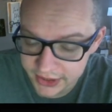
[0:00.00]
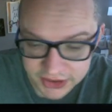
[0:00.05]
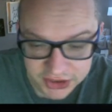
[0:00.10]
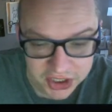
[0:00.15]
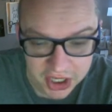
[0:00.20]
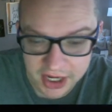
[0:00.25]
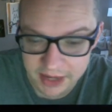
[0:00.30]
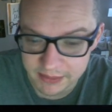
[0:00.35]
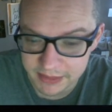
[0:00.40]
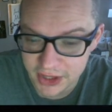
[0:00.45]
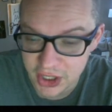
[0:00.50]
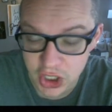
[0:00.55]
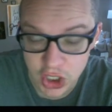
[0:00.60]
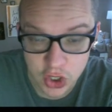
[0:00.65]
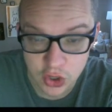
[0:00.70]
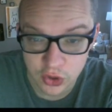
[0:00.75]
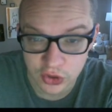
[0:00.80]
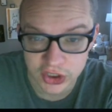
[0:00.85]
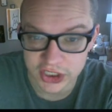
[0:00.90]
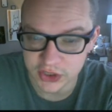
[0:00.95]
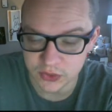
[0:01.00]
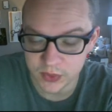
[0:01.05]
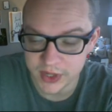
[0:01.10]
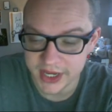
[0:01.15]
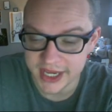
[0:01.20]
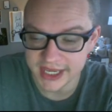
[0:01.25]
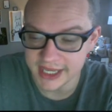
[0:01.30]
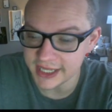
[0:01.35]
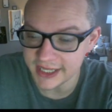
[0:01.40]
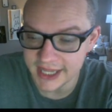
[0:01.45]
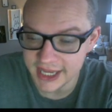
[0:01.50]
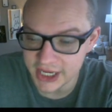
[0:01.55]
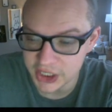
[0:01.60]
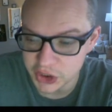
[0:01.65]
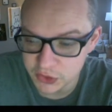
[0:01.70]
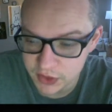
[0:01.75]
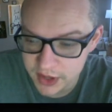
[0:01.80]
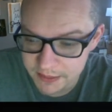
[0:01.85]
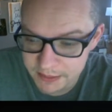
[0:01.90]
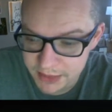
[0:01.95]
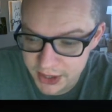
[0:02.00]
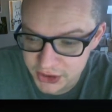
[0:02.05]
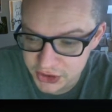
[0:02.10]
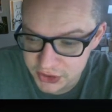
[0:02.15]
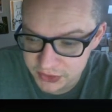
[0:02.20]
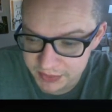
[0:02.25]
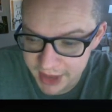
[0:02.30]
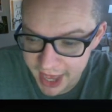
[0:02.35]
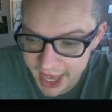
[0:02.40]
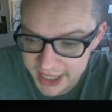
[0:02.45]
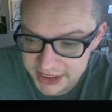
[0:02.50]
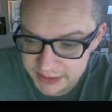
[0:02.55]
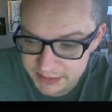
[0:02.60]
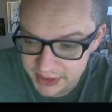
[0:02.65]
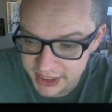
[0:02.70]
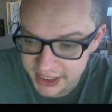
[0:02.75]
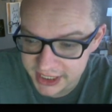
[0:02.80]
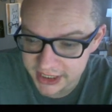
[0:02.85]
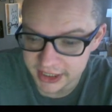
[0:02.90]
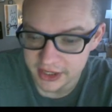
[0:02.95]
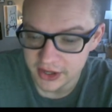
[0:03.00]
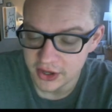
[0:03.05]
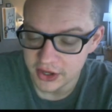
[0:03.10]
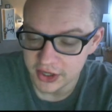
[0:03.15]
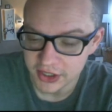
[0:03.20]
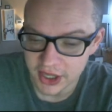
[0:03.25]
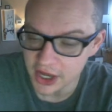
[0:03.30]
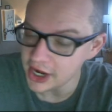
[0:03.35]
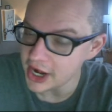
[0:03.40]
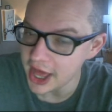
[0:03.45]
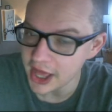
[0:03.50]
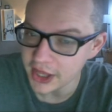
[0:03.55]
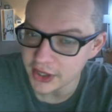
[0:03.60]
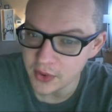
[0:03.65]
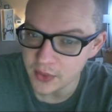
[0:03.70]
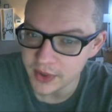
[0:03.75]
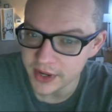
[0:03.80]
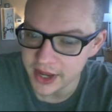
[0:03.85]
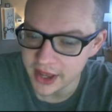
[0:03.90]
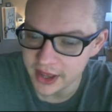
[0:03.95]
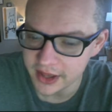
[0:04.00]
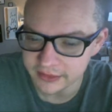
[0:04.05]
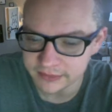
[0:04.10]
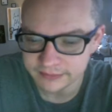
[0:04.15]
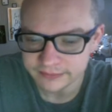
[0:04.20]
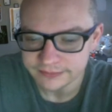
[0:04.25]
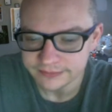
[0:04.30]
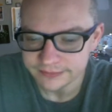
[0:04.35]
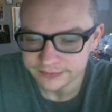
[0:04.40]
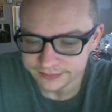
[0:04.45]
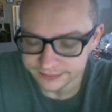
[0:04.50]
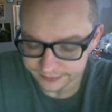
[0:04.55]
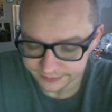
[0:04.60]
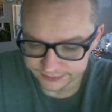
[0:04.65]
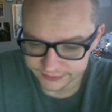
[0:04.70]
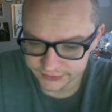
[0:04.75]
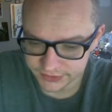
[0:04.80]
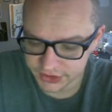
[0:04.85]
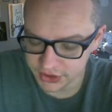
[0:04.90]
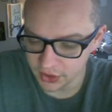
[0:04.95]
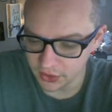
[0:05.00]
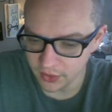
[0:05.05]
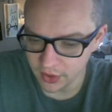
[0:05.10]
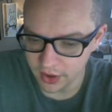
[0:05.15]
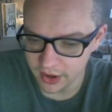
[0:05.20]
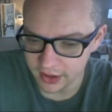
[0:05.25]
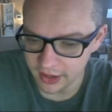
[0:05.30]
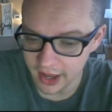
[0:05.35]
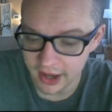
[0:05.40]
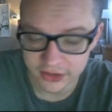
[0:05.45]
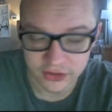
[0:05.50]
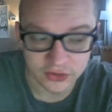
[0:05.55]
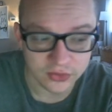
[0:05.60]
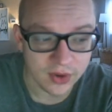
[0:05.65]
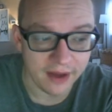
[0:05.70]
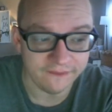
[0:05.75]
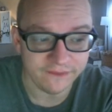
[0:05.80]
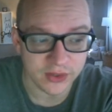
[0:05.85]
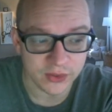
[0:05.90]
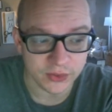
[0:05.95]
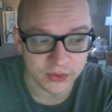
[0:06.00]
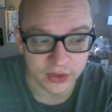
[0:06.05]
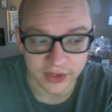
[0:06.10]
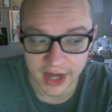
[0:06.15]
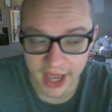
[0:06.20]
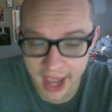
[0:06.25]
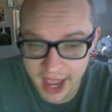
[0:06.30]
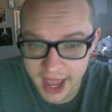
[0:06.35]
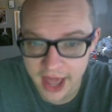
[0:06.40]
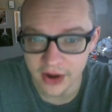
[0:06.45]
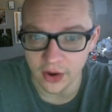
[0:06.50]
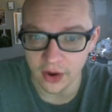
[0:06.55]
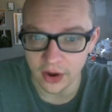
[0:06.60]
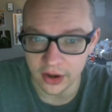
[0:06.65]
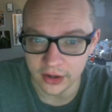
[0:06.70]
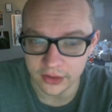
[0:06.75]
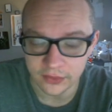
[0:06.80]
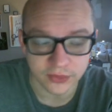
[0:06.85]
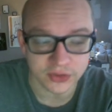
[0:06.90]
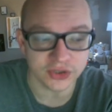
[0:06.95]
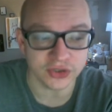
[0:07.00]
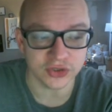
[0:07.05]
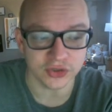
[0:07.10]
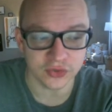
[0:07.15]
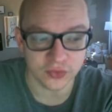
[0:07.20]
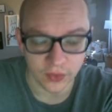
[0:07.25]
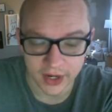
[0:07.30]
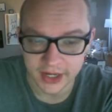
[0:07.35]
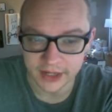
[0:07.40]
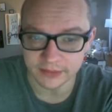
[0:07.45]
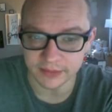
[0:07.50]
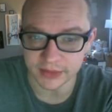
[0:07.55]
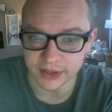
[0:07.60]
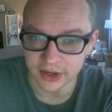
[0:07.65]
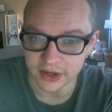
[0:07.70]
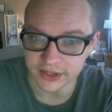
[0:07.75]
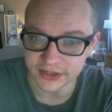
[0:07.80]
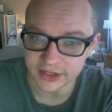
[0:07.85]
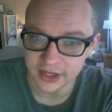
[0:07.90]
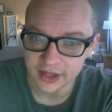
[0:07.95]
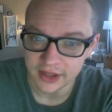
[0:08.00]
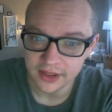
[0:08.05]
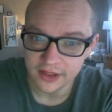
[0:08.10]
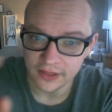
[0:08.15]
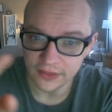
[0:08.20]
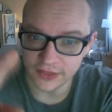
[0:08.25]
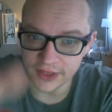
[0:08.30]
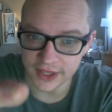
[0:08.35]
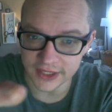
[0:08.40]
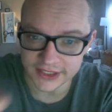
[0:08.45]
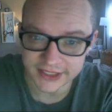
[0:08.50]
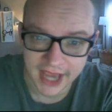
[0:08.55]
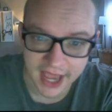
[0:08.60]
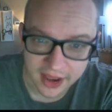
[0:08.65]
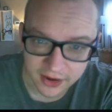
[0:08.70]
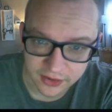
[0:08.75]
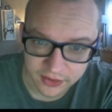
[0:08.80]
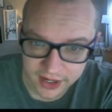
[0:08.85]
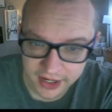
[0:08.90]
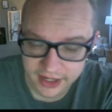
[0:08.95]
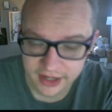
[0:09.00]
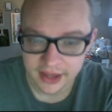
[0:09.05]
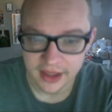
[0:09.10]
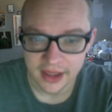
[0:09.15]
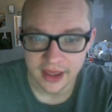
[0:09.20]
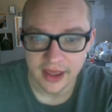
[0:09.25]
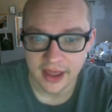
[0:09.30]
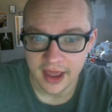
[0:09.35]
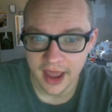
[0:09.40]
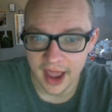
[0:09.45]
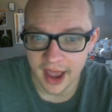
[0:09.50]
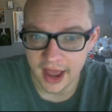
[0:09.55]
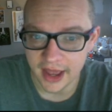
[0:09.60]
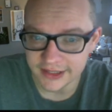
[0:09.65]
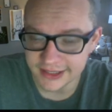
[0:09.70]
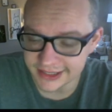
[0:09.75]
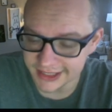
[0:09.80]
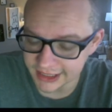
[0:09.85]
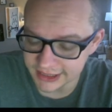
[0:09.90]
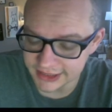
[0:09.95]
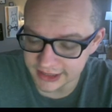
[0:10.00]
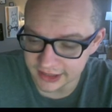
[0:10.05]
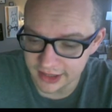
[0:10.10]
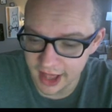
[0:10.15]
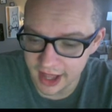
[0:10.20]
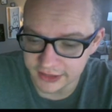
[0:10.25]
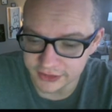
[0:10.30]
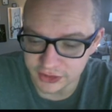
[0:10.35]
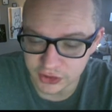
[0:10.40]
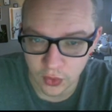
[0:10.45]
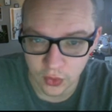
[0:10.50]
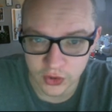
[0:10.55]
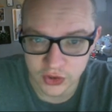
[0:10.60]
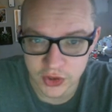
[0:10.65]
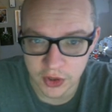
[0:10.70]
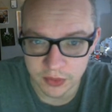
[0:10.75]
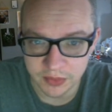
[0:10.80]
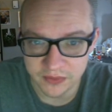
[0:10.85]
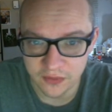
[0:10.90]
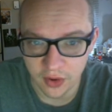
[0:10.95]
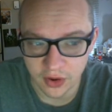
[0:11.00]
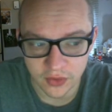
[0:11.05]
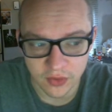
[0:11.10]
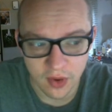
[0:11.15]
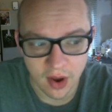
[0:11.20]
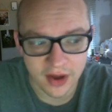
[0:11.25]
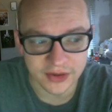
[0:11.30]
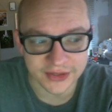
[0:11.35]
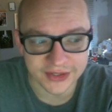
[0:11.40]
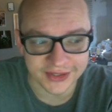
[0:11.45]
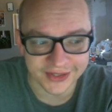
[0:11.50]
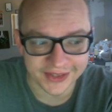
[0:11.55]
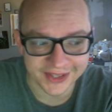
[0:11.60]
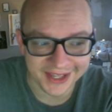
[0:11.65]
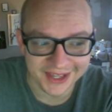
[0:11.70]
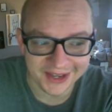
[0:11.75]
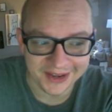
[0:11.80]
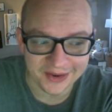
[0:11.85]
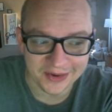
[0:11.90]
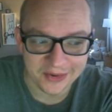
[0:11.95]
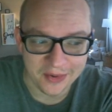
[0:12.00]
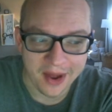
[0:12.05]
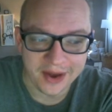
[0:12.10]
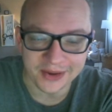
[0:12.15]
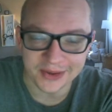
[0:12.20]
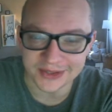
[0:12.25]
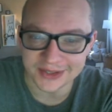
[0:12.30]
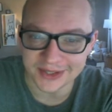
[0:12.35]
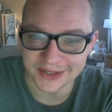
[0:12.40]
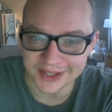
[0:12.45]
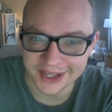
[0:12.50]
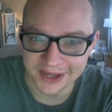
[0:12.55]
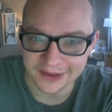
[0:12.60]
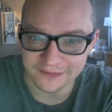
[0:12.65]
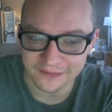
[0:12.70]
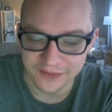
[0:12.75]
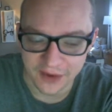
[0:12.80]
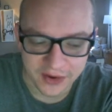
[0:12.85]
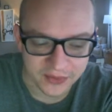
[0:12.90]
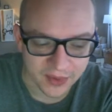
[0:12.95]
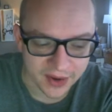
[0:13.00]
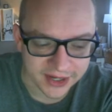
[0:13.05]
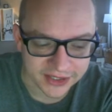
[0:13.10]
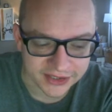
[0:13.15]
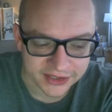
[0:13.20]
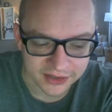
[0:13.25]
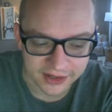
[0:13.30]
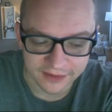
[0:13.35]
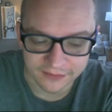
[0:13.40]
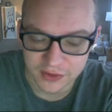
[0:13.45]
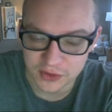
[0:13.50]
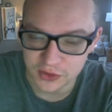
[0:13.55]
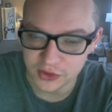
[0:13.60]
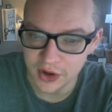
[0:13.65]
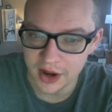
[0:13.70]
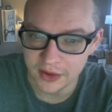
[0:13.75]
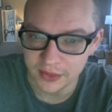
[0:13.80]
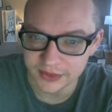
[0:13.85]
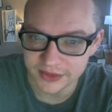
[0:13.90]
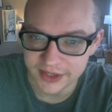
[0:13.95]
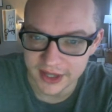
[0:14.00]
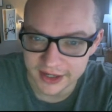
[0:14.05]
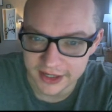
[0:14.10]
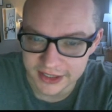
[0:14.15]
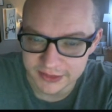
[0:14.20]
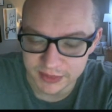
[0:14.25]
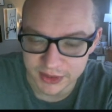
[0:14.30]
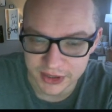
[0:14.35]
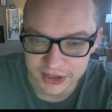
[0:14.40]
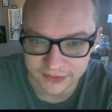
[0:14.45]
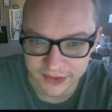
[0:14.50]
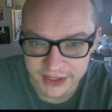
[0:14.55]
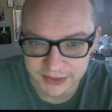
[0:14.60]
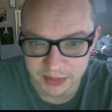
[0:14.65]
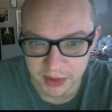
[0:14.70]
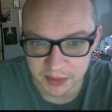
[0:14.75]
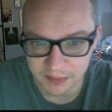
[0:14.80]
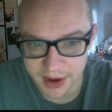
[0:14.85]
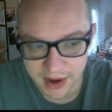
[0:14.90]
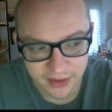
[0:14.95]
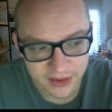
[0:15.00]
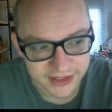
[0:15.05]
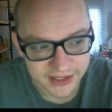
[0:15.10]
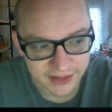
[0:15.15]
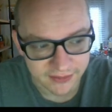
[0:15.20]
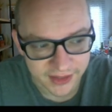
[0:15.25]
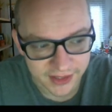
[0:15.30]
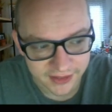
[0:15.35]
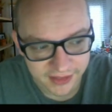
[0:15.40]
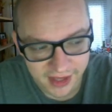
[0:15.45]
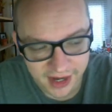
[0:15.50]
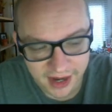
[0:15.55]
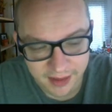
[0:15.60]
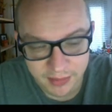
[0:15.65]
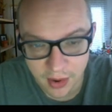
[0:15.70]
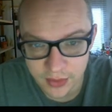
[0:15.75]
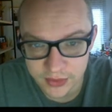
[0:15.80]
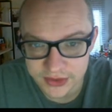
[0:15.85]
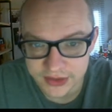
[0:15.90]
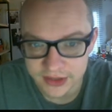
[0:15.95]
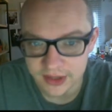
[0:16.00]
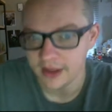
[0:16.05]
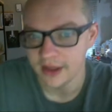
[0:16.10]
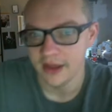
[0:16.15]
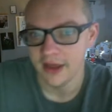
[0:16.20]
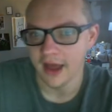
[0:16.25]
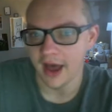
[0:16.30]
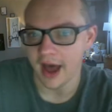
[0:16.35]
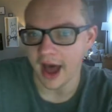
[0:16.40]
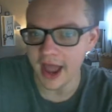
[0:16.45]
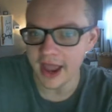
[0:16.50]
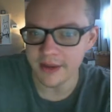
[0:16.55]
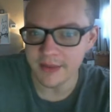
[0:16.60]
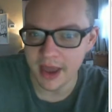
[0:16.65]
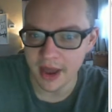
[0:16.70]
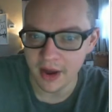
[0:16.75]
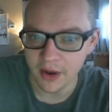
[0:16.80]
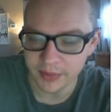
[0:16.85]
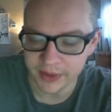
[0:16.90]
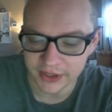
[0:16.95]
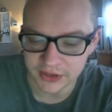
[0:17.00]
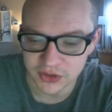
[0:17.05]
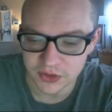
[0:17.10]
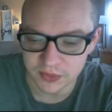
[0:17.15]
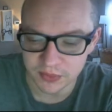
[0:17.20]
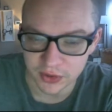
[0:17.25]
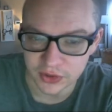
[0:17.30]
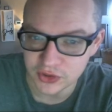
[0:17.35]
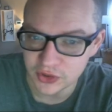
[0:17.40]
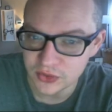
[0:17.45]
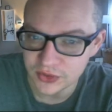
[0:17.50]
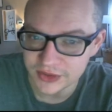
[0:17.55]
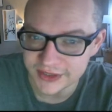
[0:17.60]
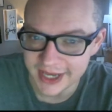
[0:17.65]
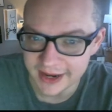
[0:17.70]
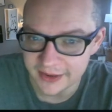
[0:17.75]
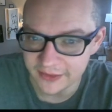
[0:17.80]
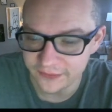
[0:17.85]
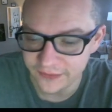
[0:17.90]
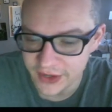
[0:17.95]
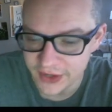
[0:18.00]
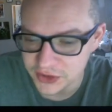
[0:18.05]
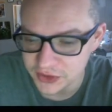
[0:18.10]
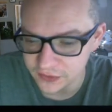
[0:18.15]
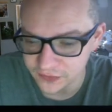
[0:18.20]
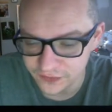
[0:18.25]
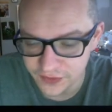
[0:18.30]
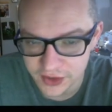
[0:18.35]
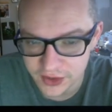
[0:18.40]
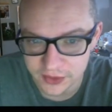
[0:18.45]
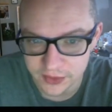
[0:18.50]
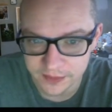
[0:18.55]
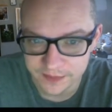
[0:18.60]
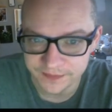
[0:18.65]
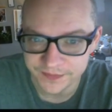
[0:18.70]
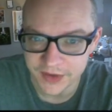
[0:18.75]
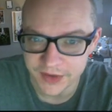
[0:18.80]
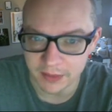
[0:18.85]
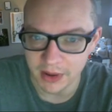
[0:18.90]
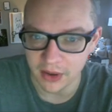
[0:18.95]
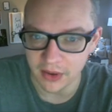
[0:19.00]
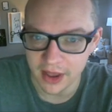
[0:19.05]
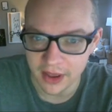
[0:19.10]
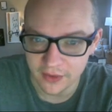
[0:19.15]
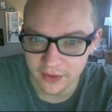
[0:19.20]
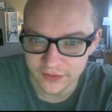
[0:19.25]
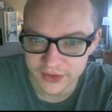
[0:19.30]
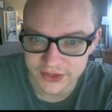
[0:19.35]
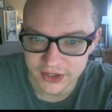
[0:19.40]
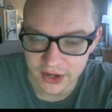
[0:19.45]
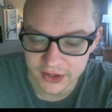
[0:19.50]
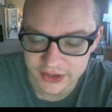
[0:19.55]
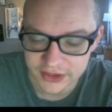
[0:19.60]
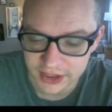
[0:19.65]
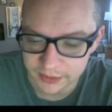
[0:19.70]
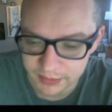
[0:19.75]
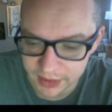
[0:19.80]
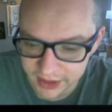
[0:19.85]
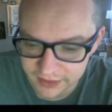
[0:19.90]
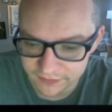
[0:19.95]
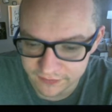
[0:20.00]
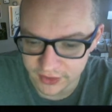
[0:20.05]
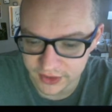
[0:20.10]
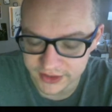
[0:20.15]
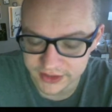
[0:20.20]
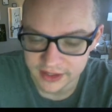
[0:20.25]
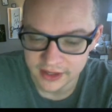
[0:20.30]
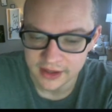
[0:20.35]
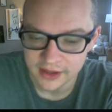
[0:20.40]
It's gonna be the hugest week in the history of MUSL, possibly. Got a lot going on. So, I do not feel good at all, which is great because this Saturday at 6 o'clock, the door is open for our Chronicles of the King fundraiser. If you do not know what that is, because Facebook buries everything that I post, I am helping to produce a feature film about Elvis hunting Bigfoot.